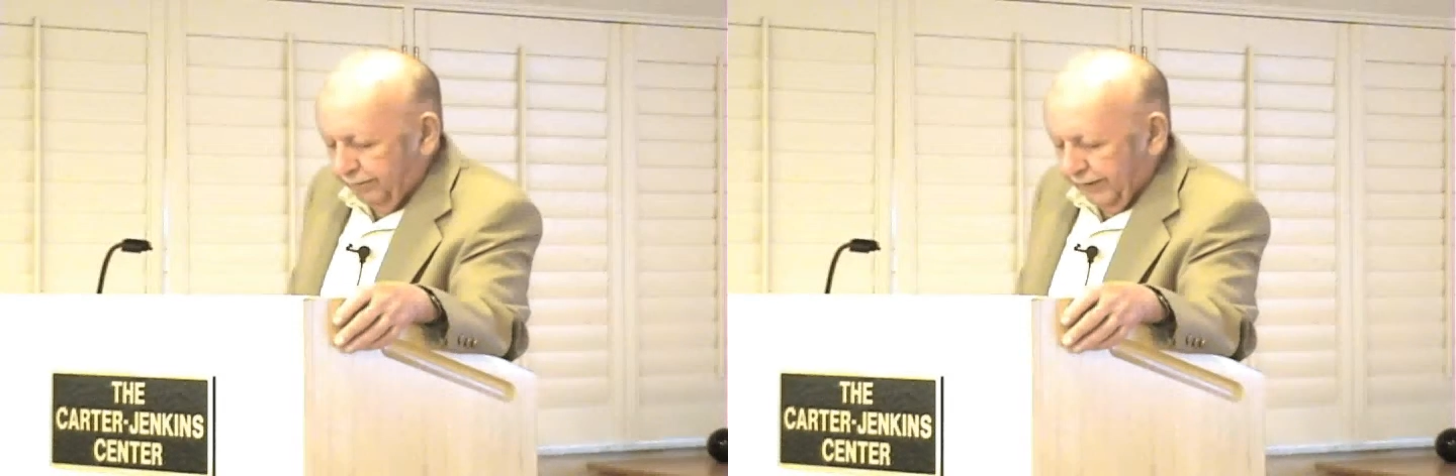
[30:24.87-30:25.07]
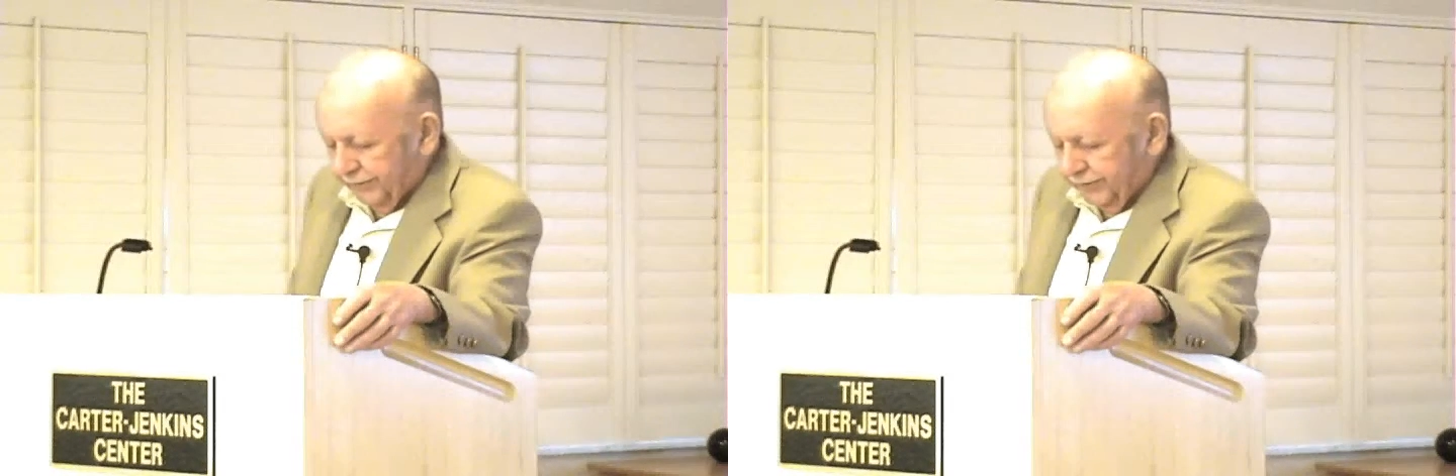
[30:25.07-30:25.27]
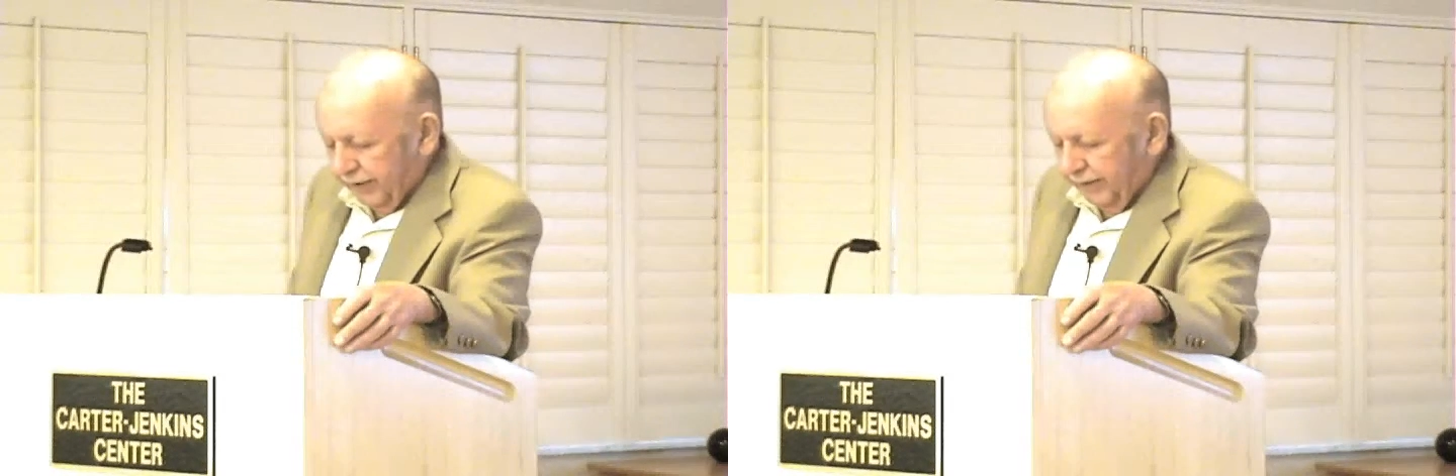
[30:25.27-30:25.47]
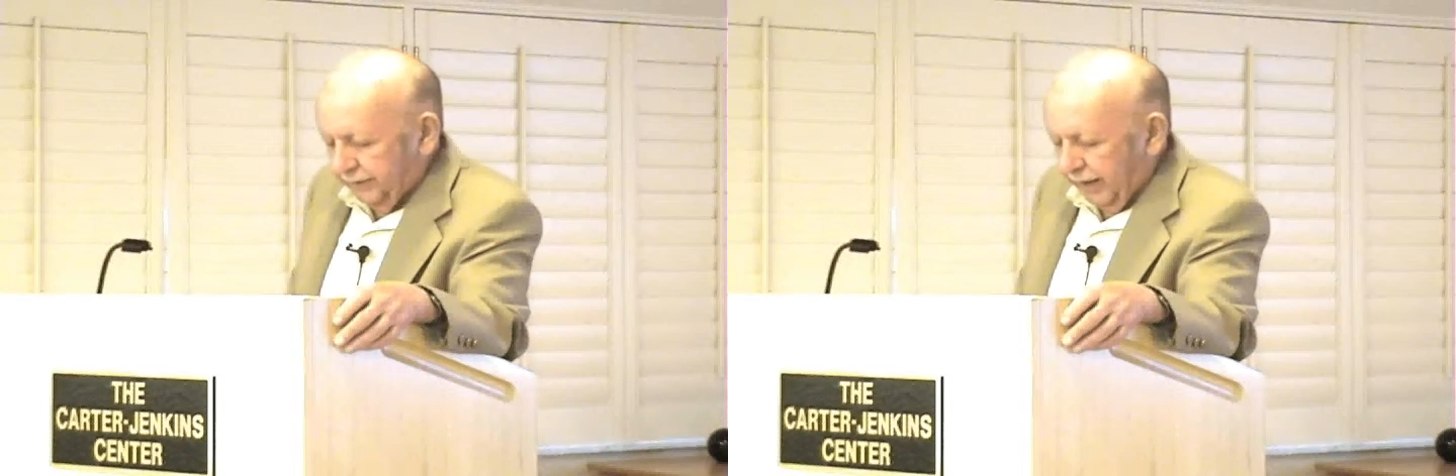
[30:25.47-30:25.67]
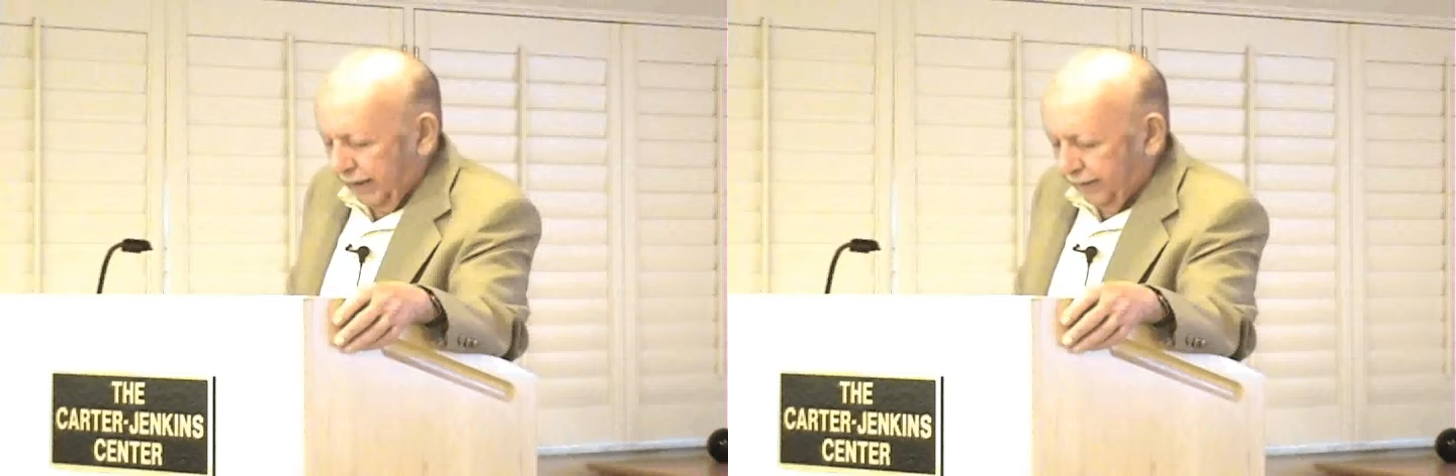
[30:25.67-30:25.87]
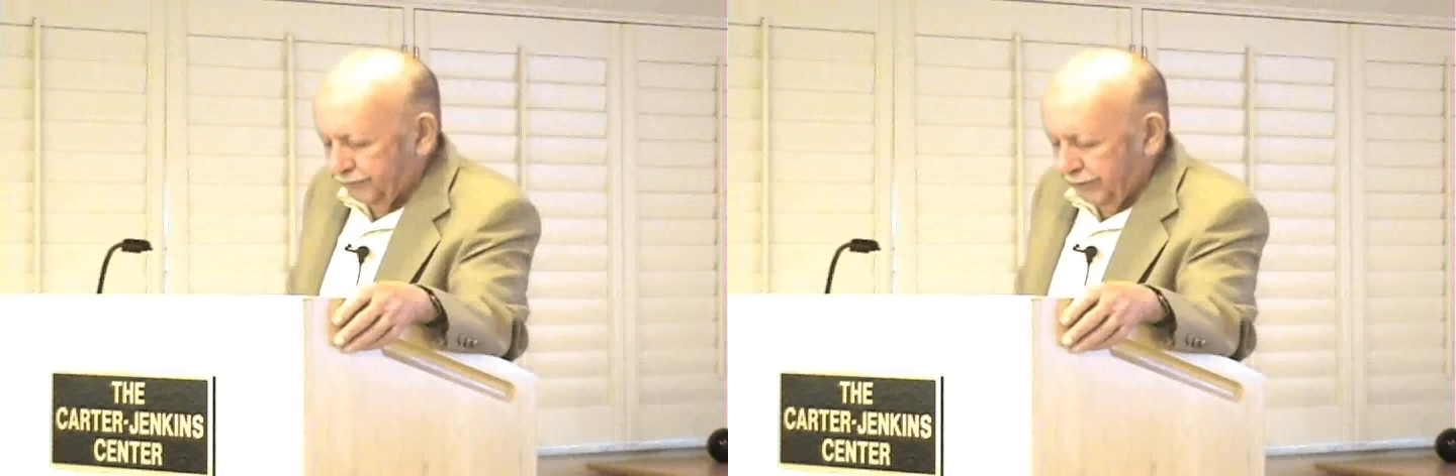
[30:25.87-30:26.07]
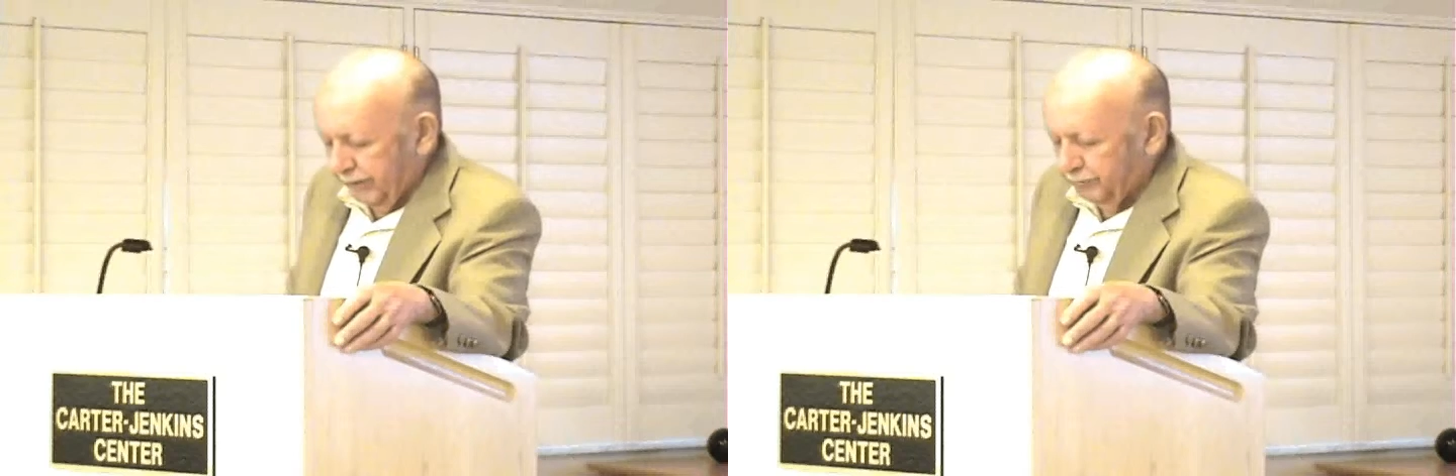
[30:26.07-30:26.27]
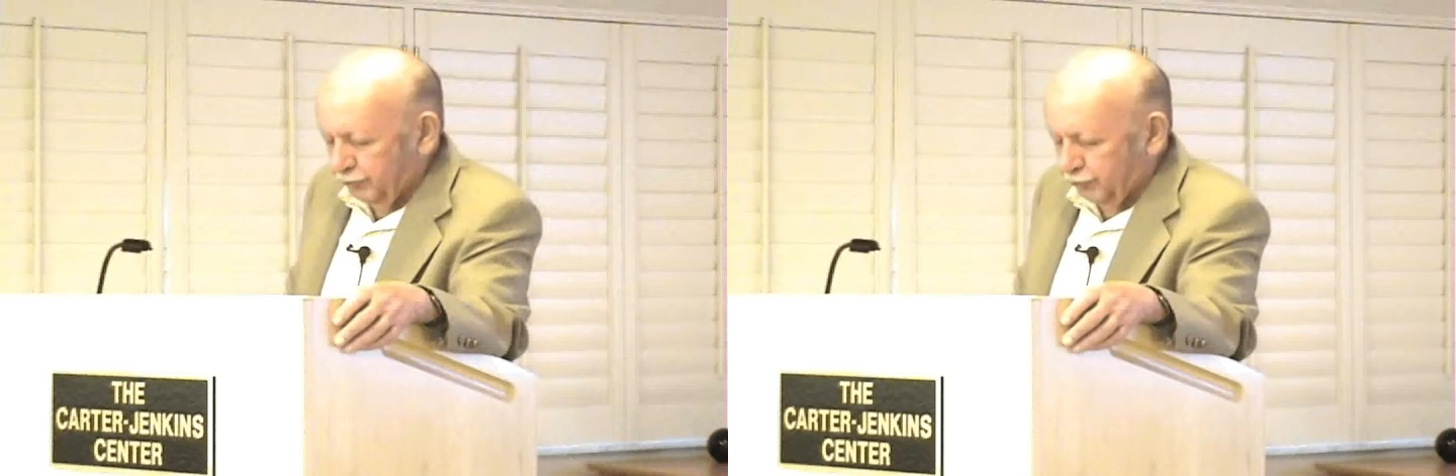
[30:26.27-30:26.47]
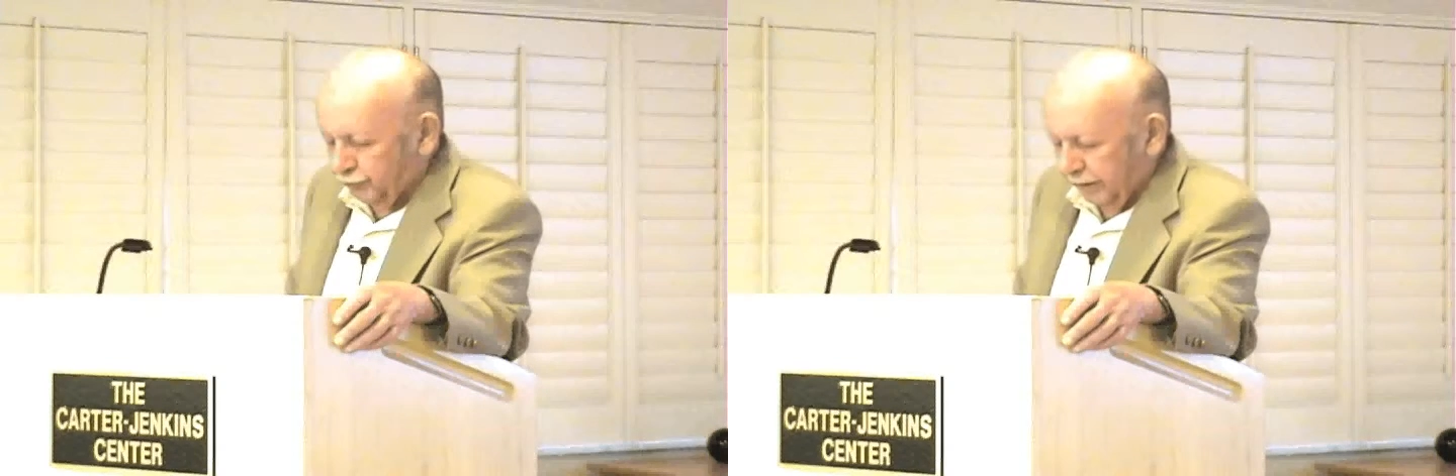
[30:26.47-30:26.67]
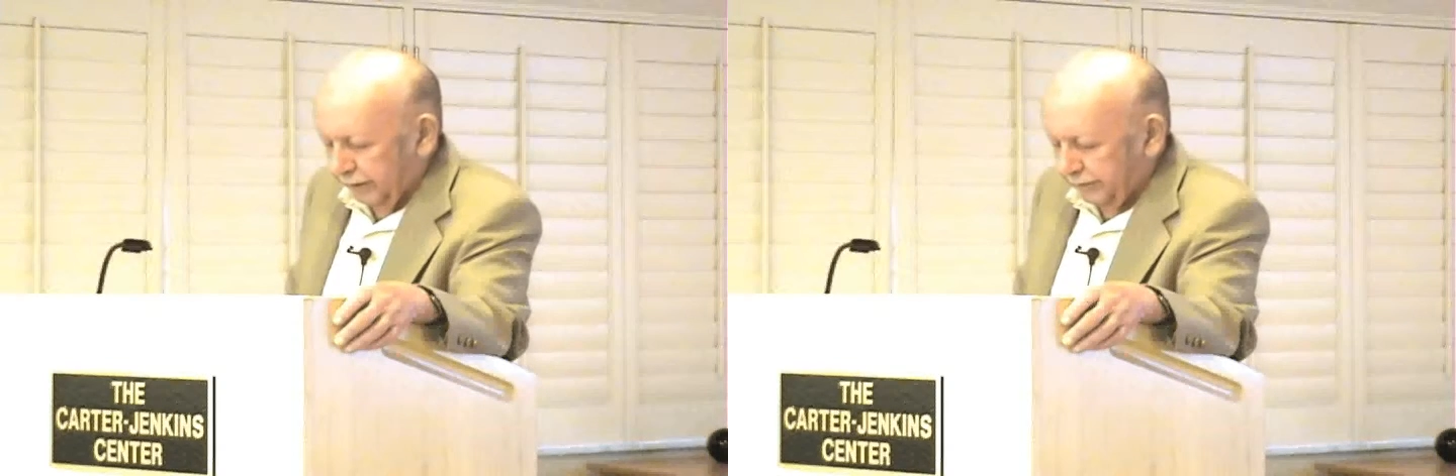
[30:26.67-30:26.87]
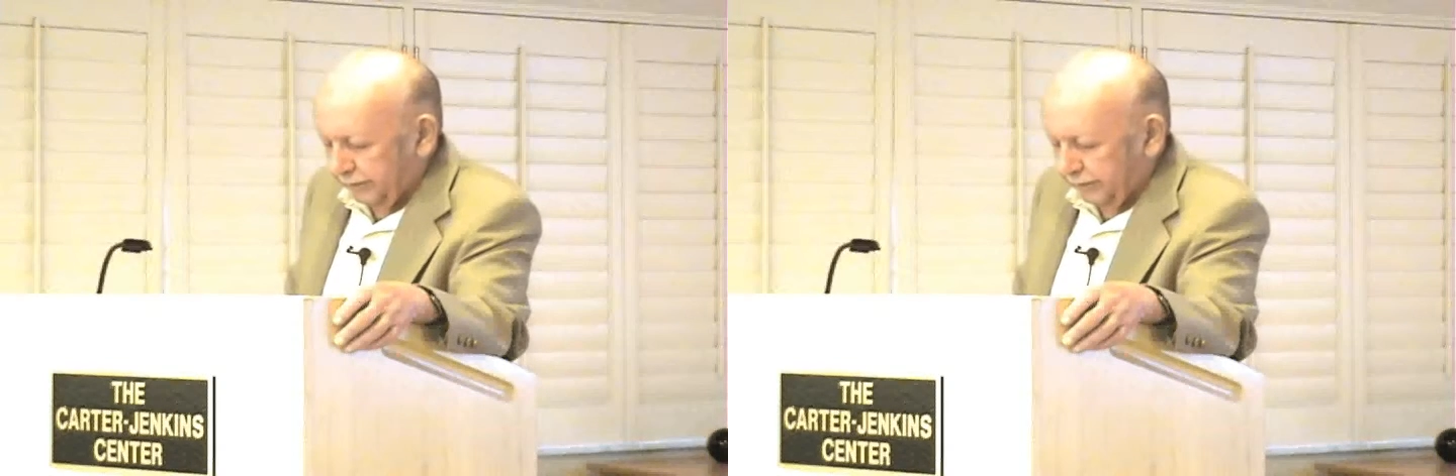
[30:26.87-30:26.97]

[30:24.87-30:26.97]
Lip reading: Piaget has demonstrated